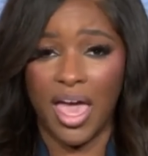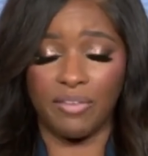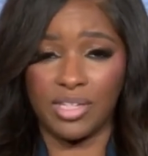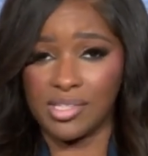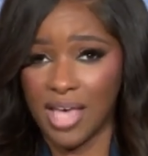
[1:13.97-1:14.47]

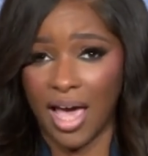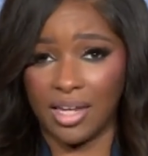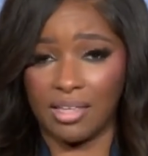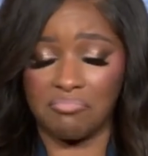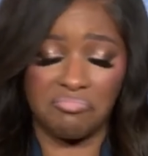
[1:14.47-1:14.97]
have
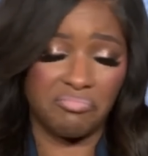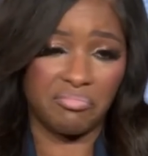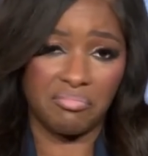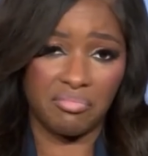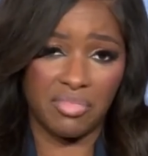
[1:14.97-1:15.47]
decided
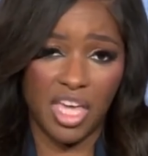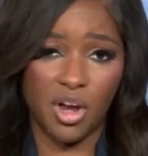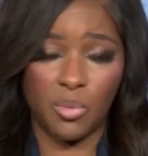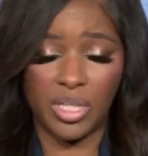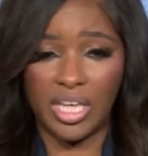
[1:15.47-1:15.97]
they
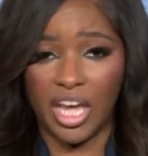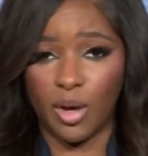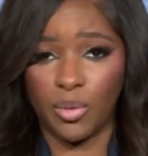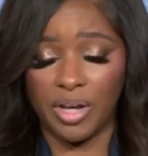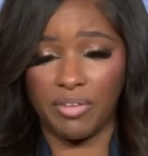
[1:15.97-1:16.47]
don't really
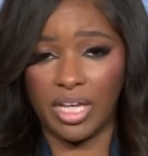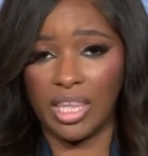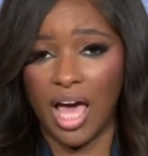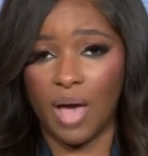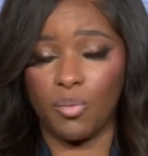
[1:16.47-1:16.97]
care. Whatever
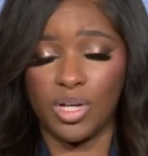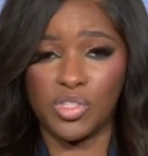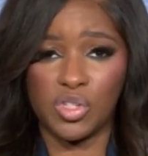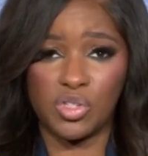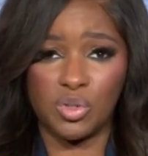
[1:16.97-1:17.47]
Elon
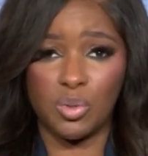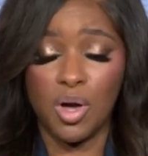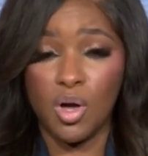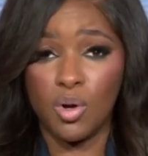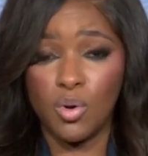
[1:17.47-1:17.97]
wants to do,
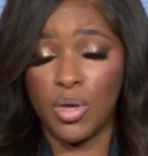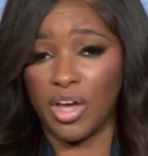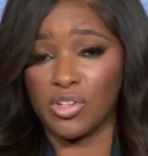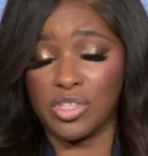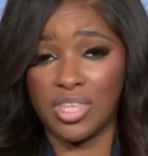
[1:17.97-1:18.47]
who
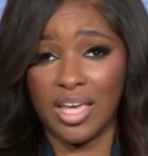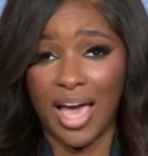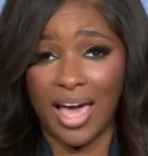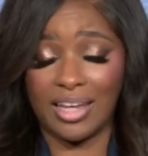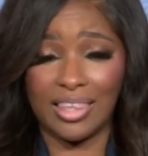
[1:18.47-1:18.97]
cares that they
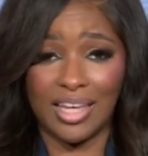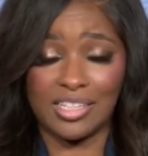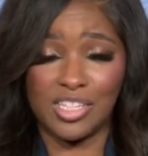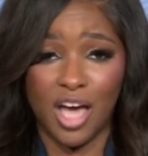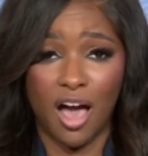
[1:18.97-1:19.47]
got
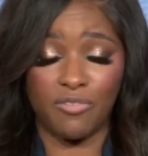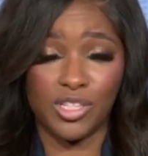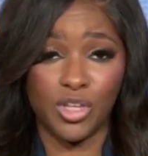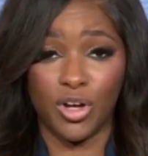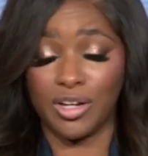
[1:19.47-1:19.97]
elected to office?
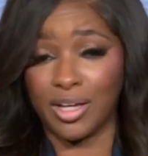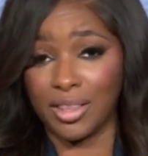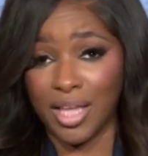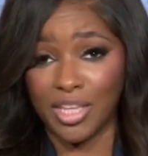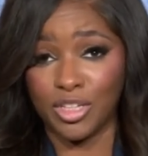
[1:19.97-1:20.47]
They're going to
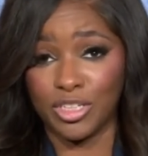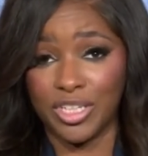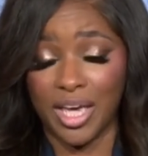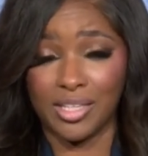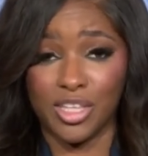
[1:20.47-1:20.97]
collect their
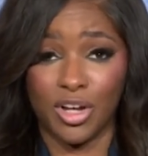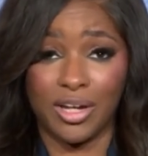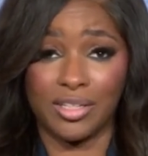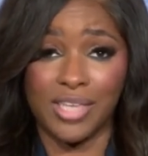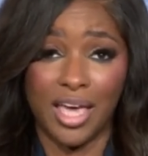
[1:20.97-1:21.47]
checks. They're going
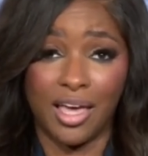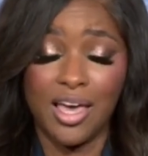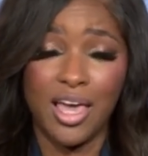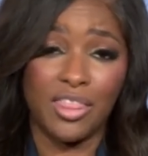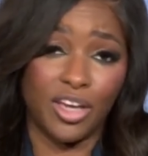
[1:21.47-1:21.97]
to take
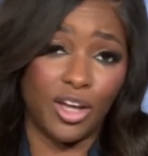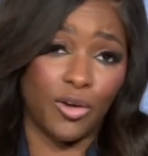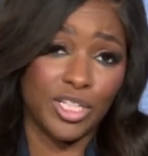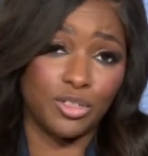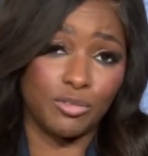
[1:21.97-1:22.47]
the
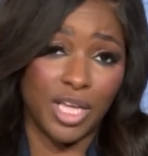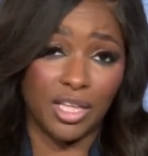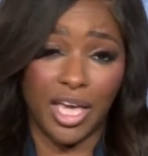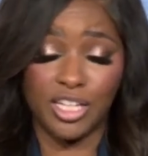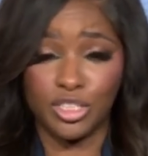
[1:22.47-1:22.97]
congressional
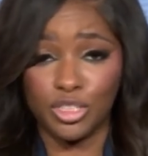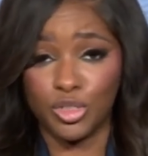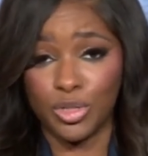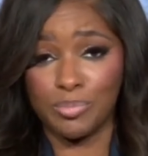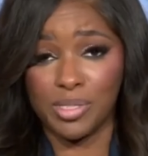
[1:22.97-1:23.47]
delegation
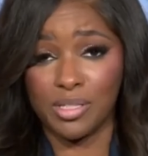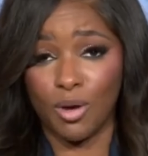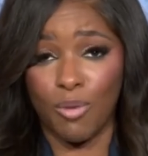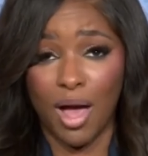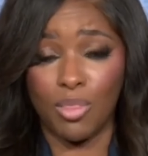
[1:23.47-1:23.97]
trips
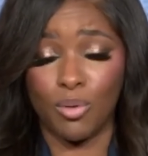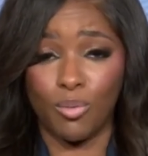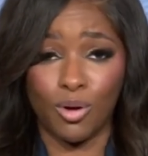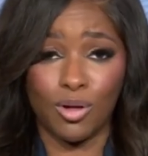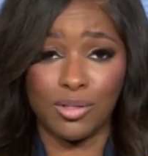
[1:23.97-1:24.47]
around the
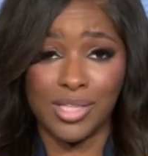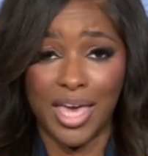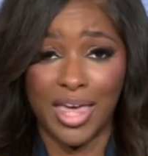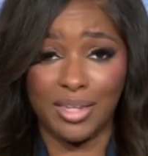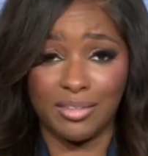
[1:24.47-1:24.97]
world,
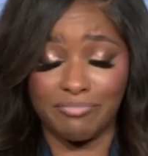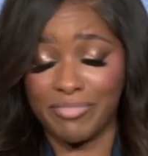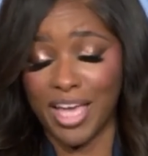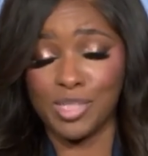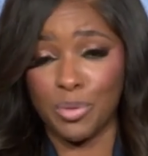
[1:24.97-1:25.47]
and
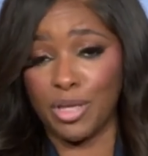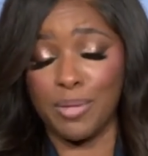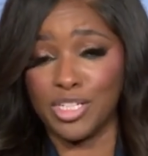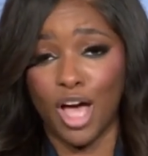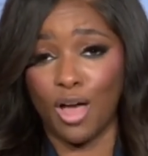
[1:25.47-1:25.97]
that's pretty
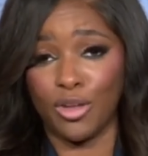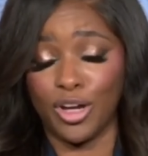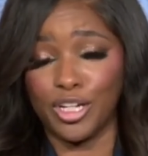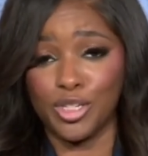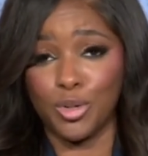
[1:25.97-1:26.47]
much all they're
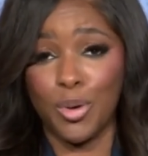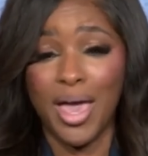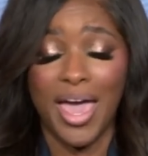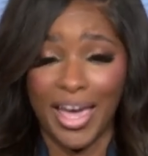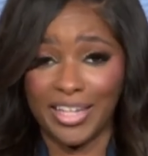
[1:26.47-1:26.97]
going to do
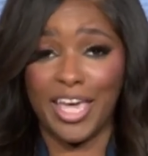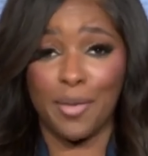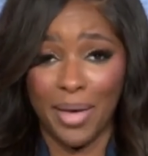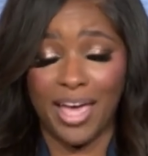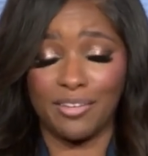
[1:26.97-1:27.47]
and
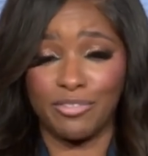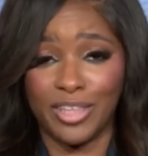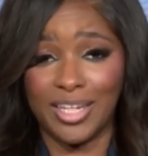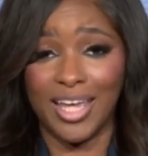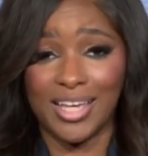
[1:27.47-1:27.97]
campaign for
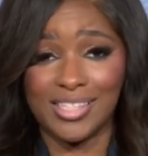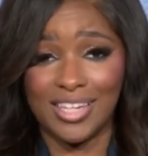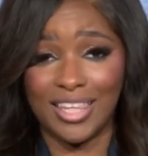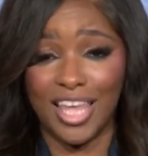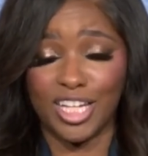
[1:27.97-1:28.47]
the next
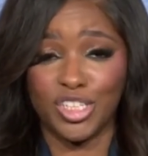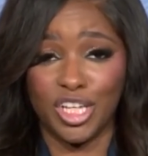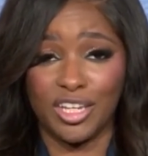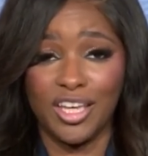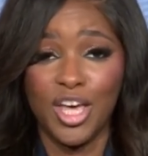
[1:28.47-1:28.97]
election